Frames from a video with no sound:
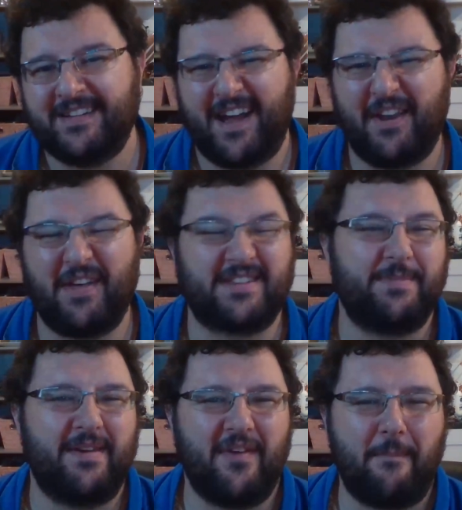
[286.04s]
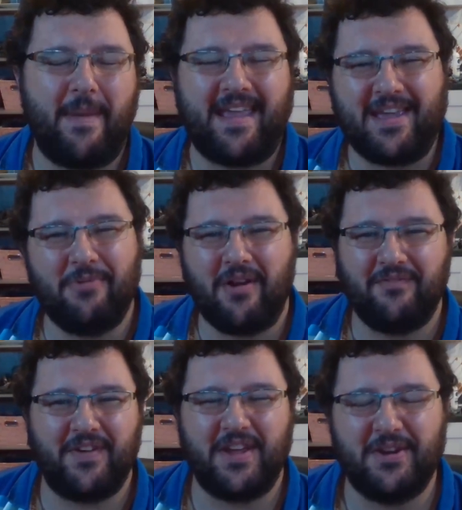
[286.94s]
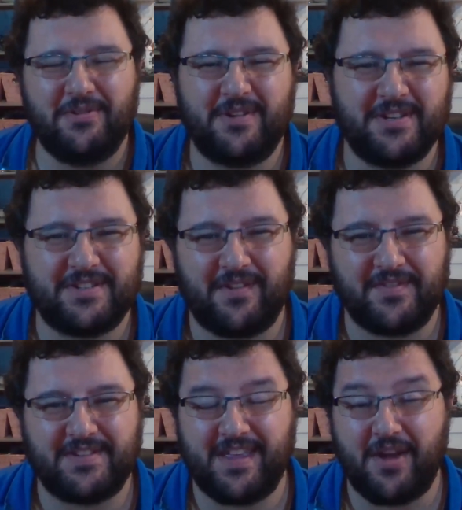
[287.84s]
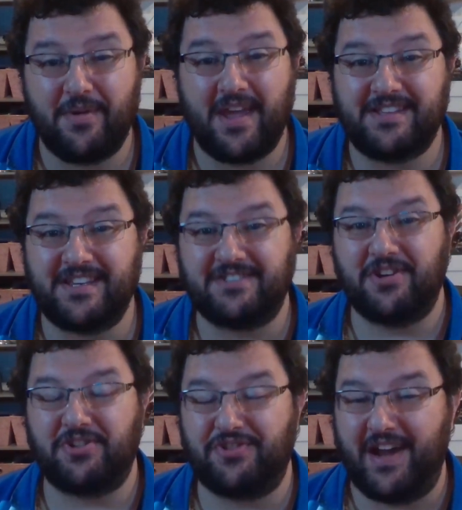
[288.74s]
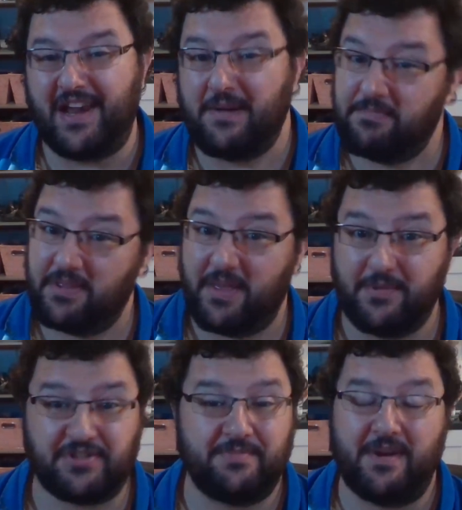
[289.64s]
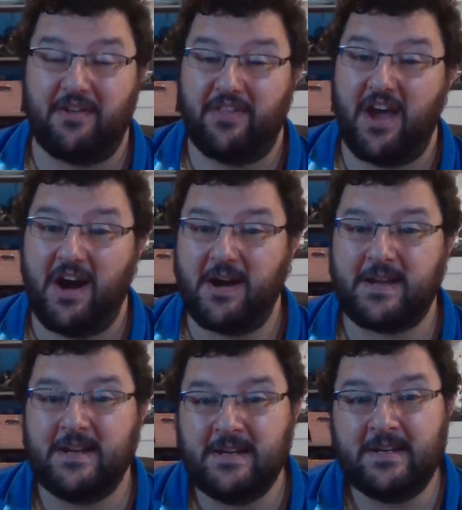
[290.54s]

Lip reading: I know that's a bit of a picky one for you, because obviously they only exist in Australia, but they must have been on the Ark.